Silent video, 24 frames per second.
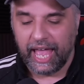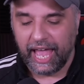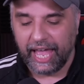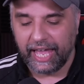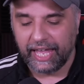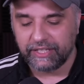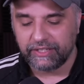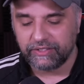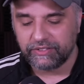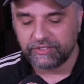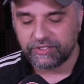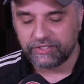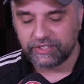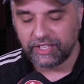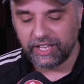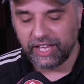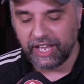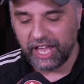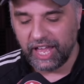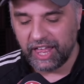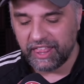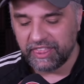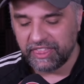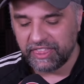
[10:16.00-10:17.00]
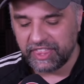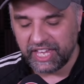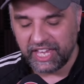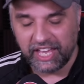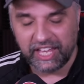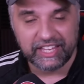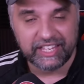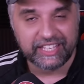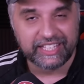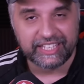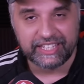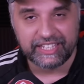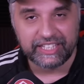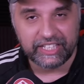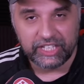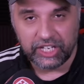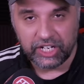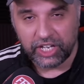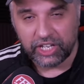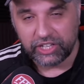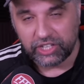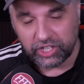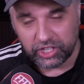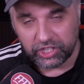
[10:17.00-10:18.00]
And
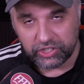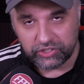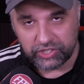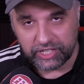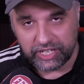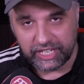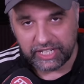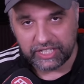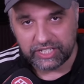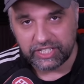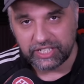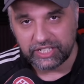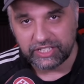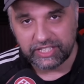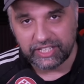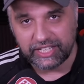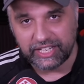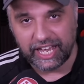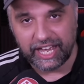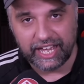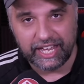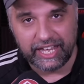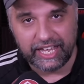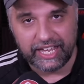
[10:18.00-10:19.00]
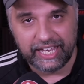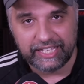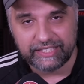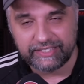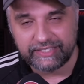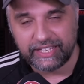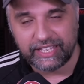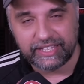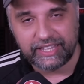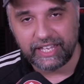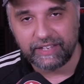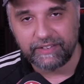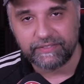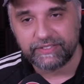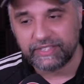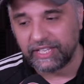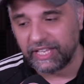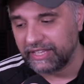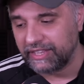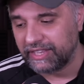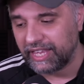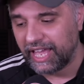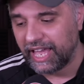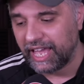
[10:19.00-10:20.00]
the contradiction to that is that they've
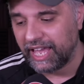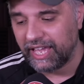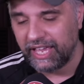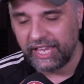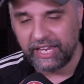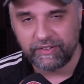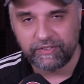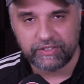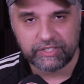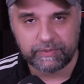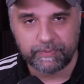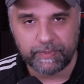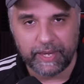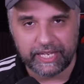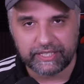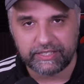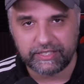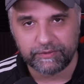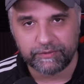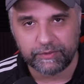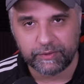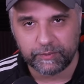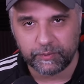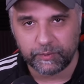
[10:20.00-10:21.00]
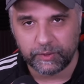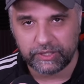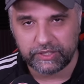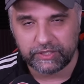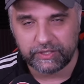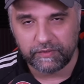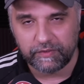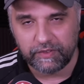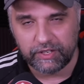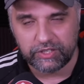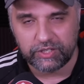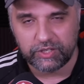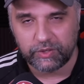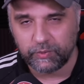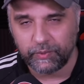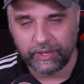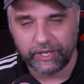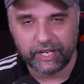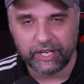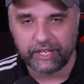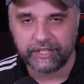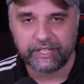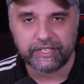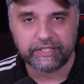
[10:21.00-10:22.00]
said that irrespective of what division
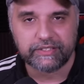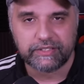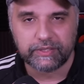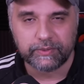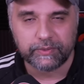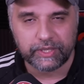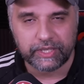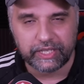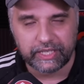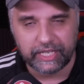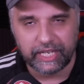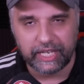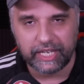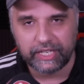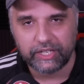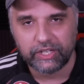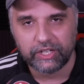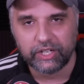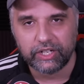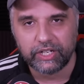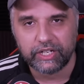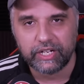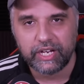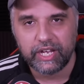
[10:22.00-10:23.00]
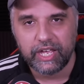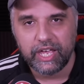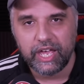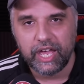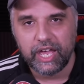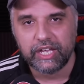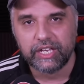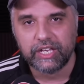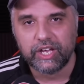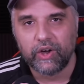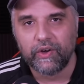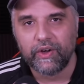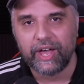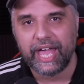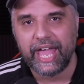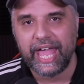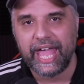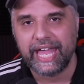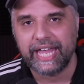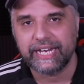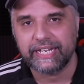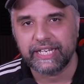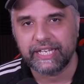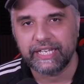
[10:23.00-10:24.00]
we are, they still want to kick on and go
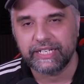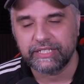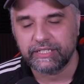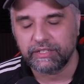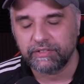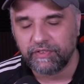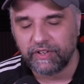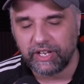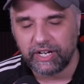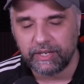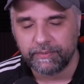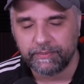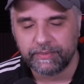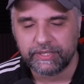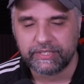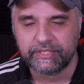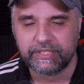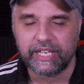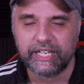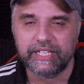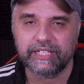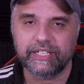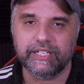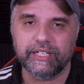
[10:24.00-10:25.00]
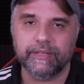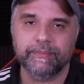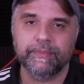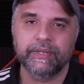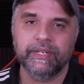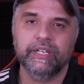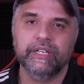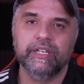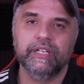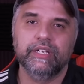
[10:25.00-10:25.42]
ahead and develop the stadium